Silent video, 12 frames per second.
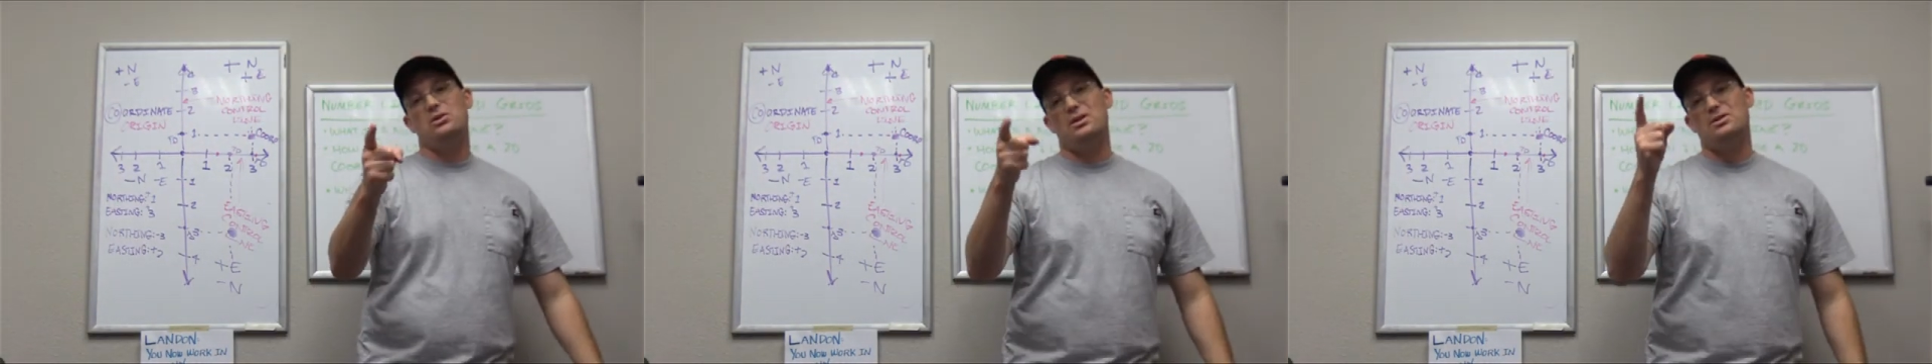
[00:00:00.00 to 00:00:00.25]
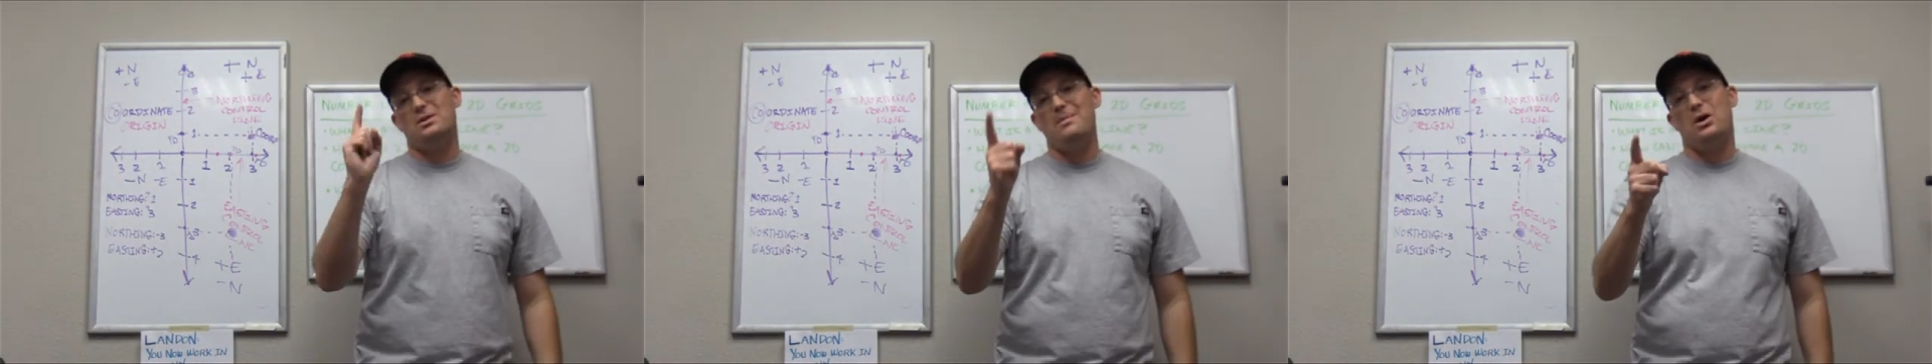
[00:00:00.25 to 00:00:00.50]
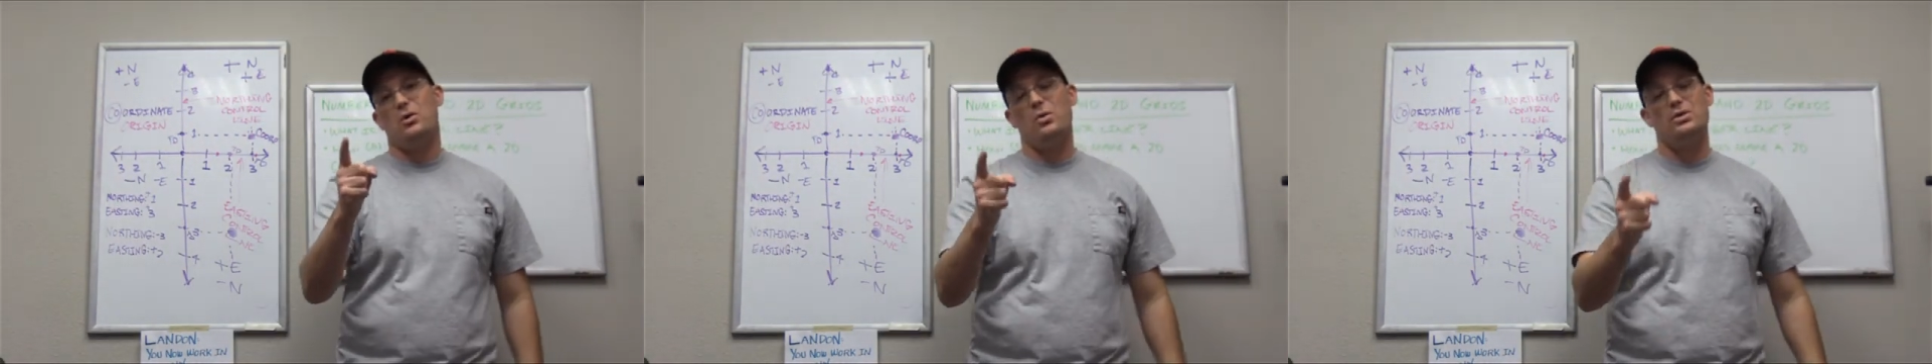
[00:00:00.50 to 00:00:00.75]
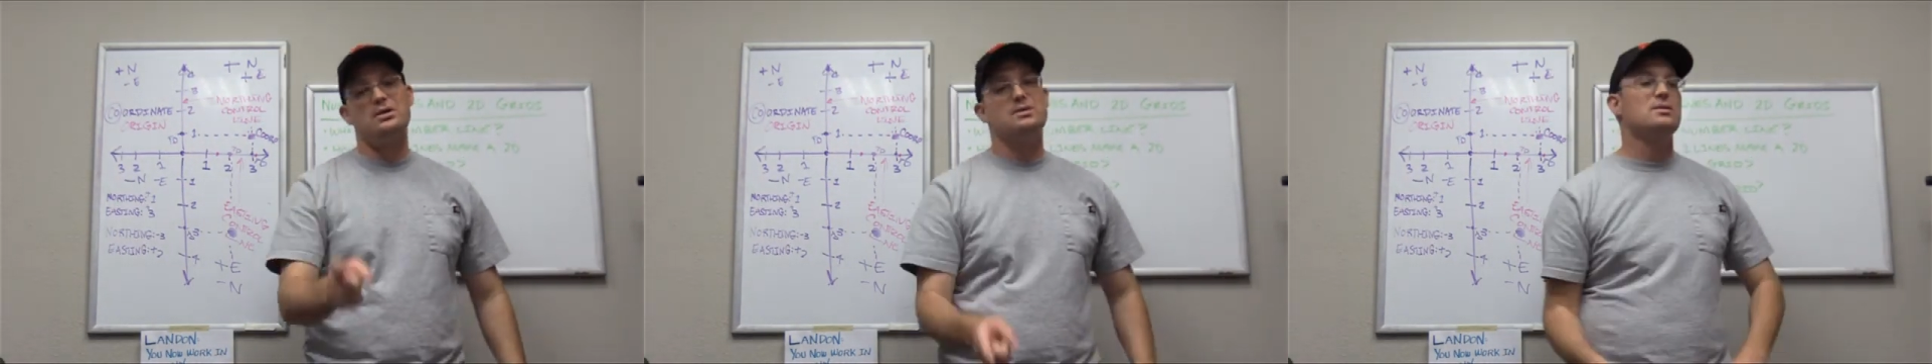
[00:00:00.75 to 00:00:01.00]
grids and about
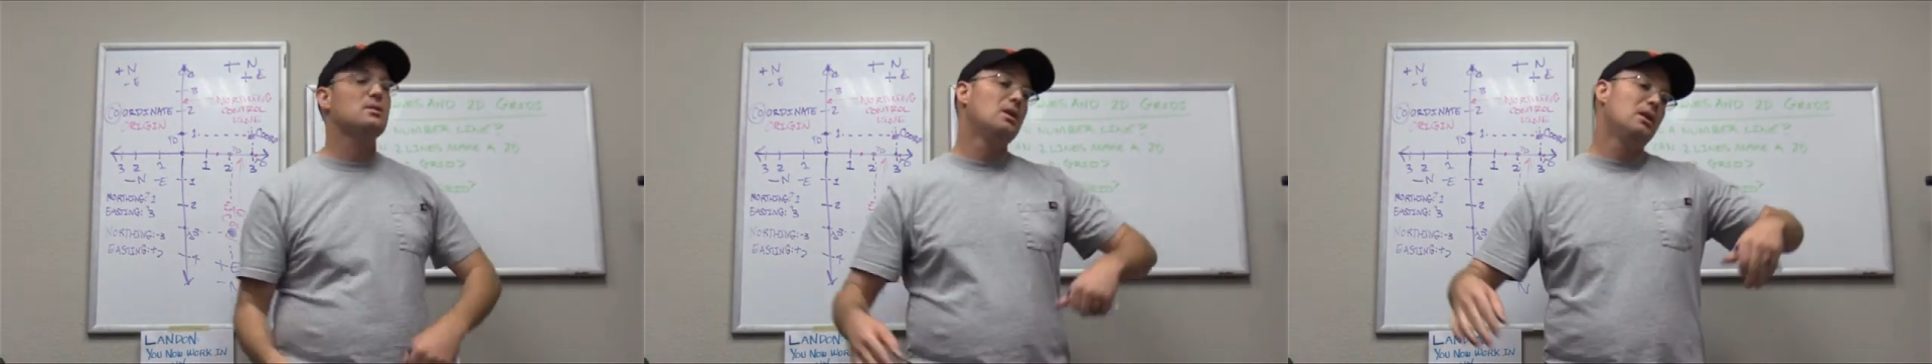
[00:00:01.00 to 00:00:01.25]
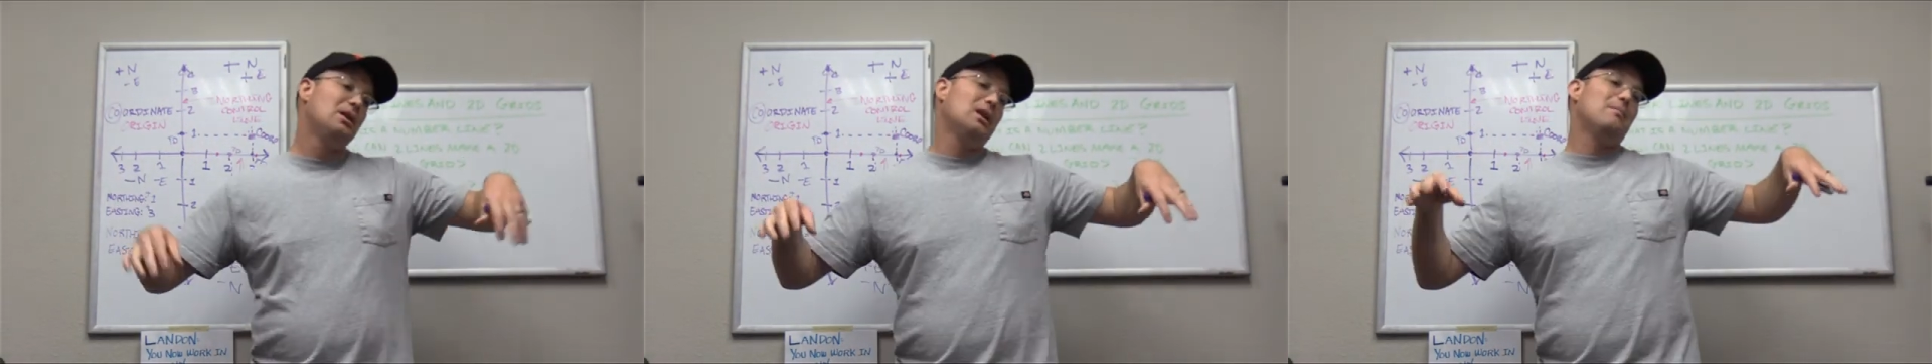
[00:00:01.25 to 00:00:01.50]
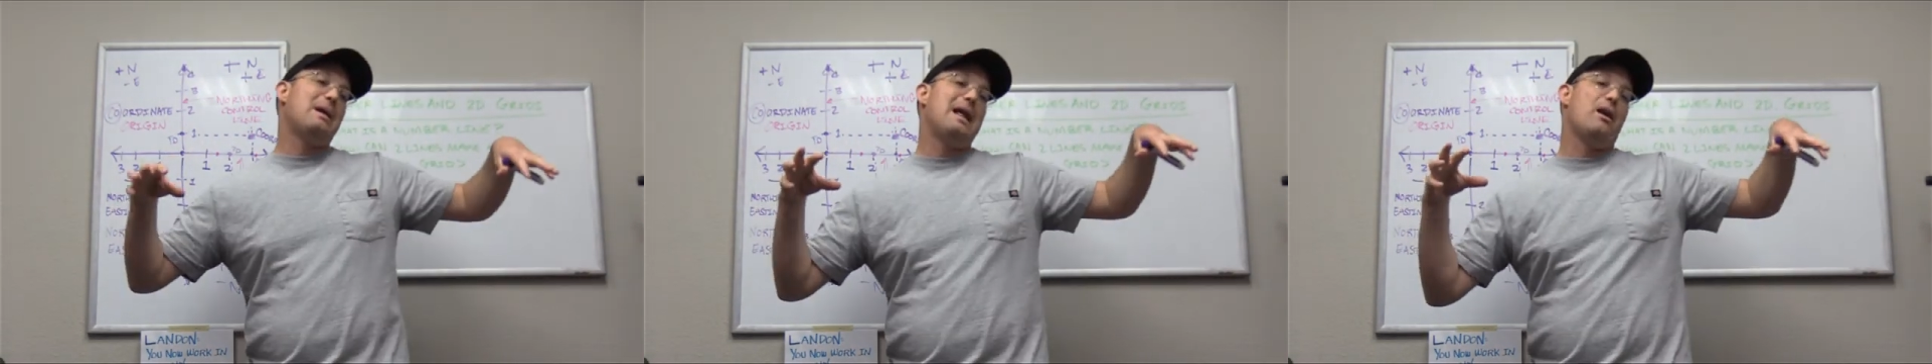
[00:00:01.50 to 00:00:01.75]
coordinates and about how